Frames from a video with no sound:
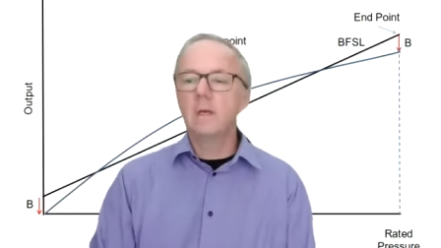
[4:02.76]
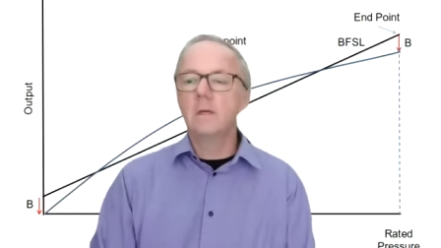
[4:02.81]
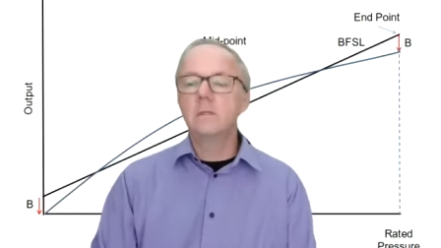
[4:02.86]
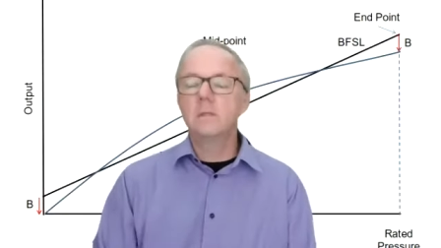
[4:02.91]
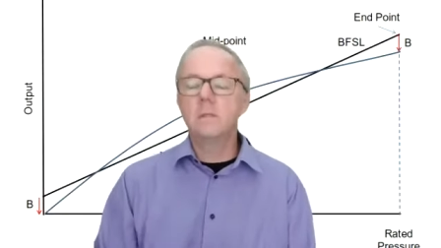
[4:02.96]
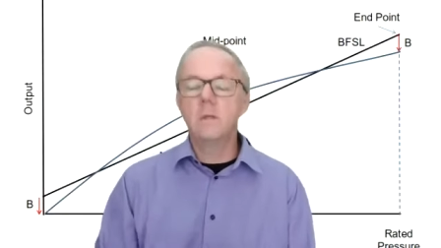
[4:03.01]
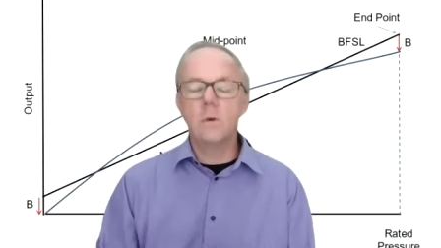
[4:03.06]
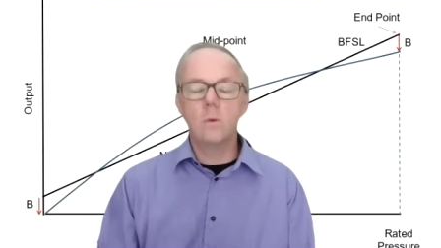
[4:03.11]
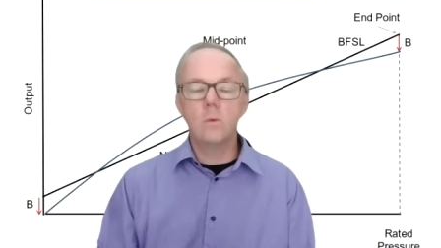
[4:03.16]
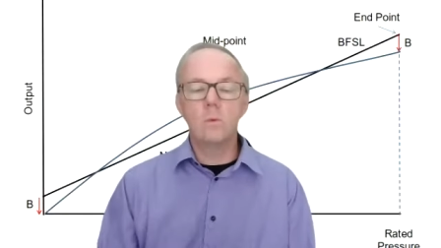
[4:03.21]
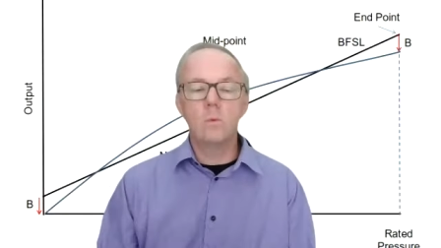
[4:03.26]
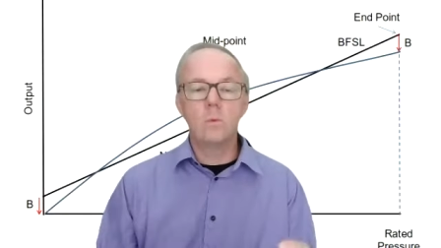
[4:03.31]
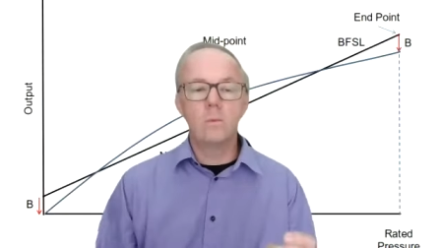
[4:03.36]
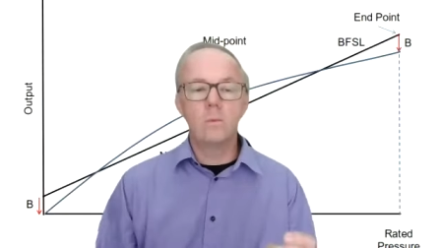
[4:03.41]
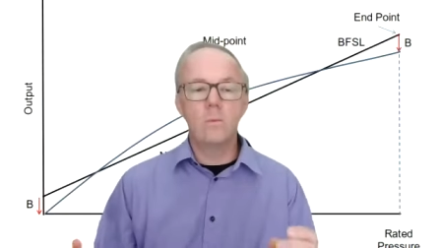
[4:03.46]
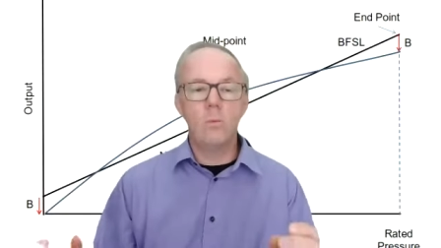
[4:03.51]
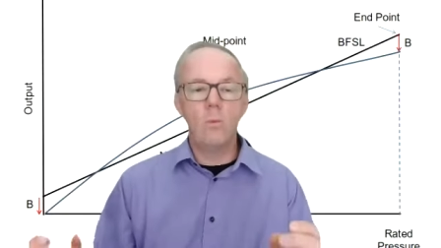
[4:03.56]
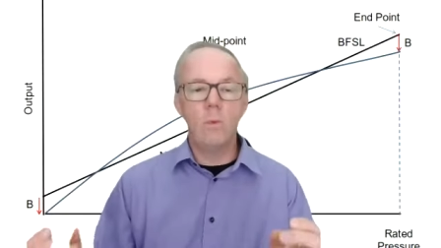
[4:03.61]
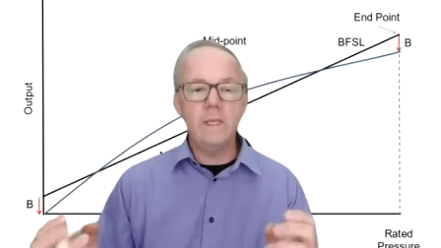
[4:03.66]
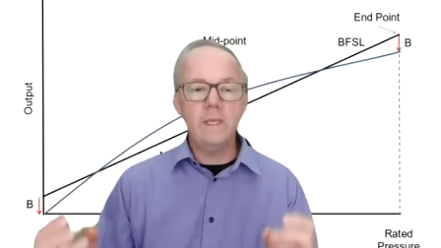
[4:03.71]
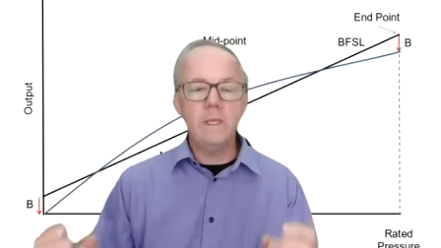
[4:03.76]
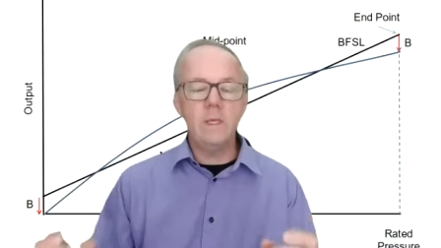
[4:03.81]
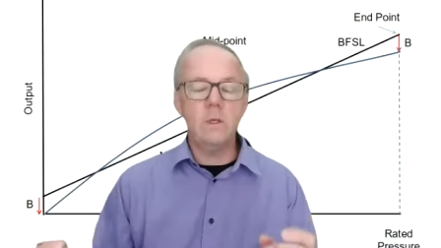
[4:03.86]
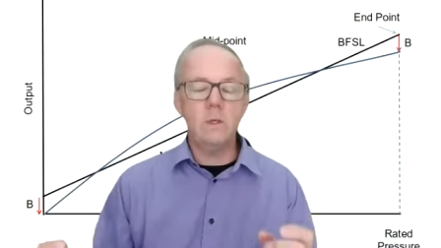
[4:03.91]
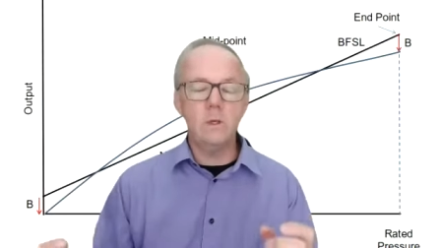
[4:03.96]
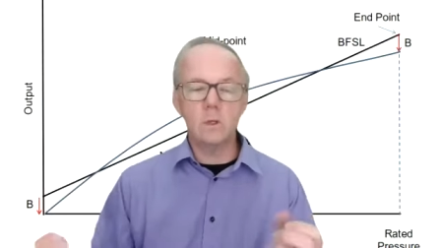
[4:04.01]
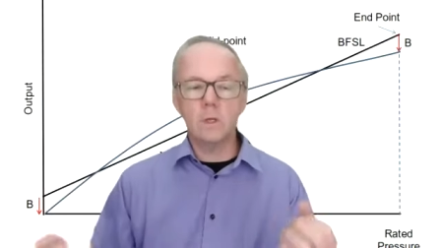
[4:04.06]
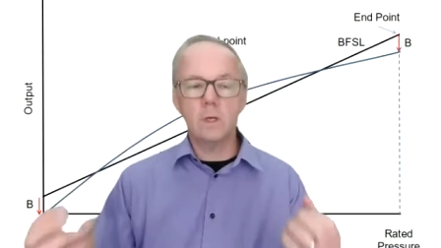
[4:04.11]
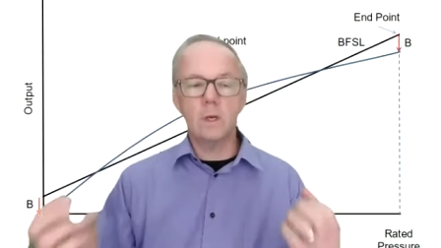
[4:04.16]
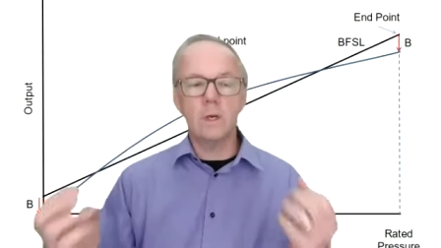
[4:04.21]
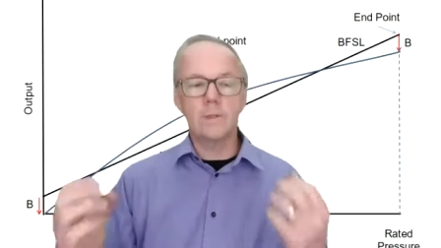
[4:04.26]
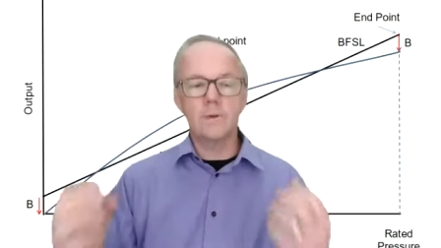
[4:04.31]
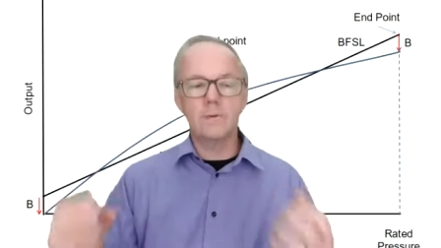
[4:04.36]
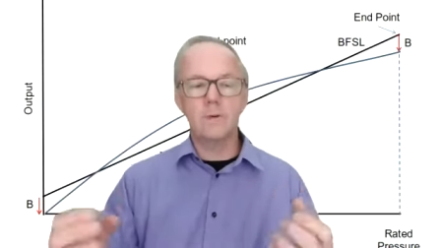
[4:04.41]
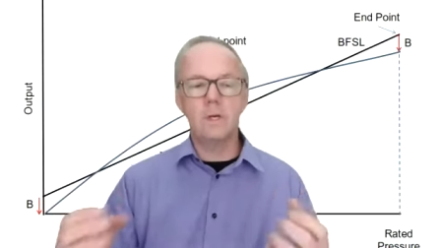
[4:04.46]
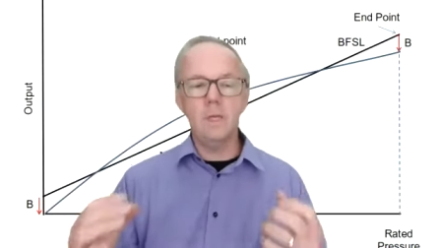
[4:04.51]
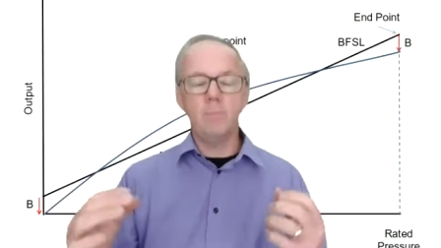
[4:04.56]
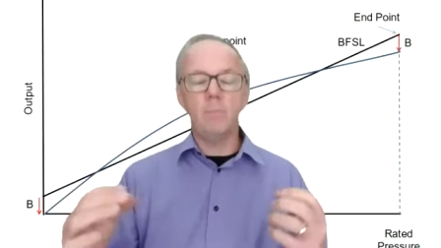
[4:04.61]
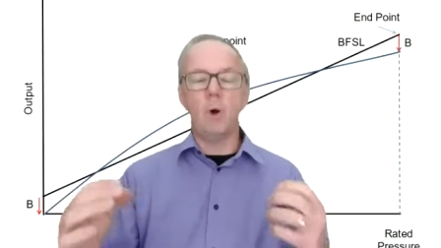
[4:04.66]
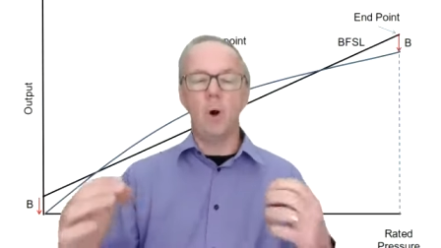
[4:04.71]
So when you look at
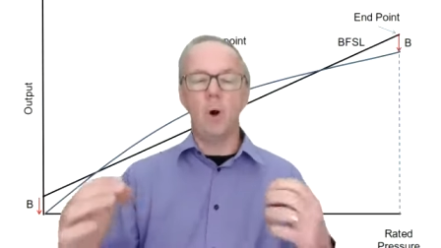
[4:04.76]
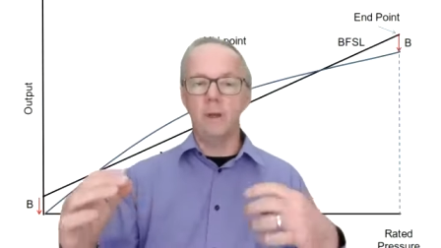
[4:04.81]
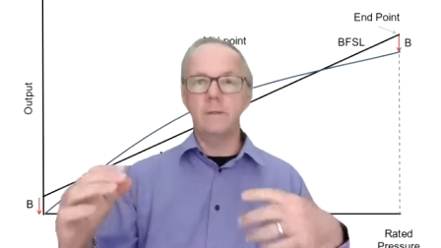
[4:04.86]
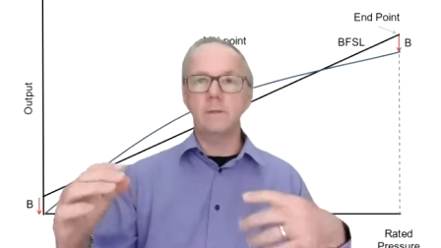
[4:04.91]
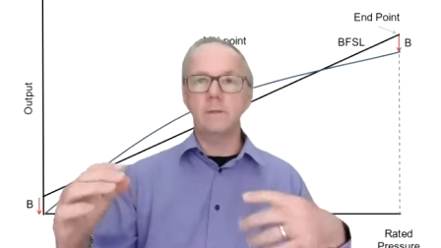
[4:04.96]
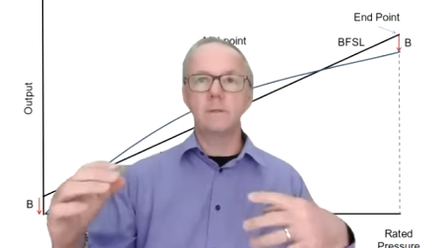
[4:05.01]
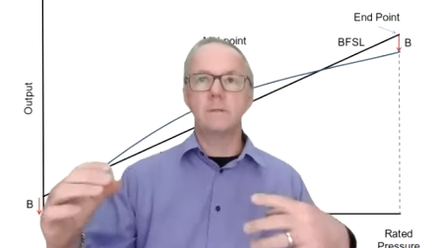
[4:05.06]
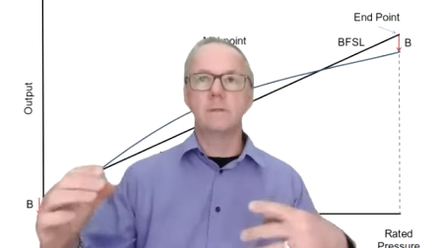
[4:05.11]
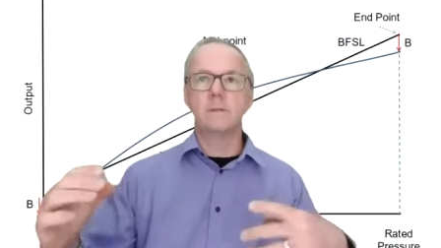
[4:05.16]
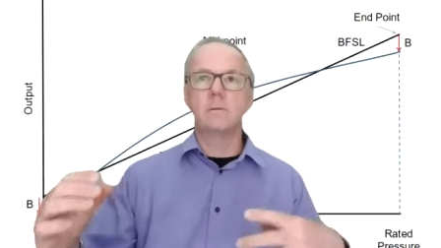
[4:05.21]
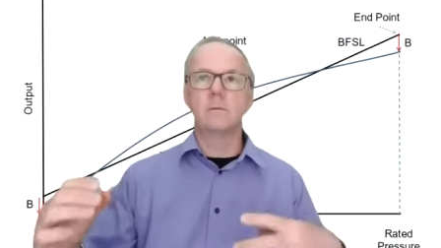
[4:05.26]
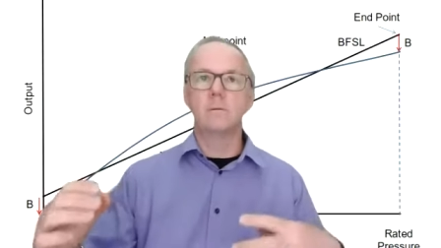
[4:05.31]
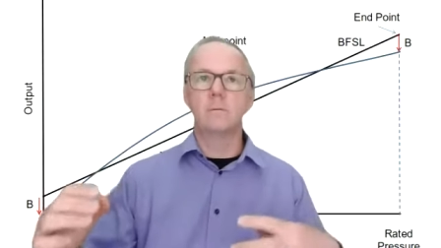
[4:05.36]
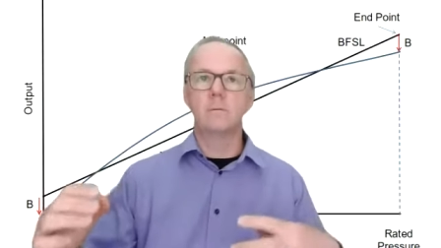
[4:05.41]
three points,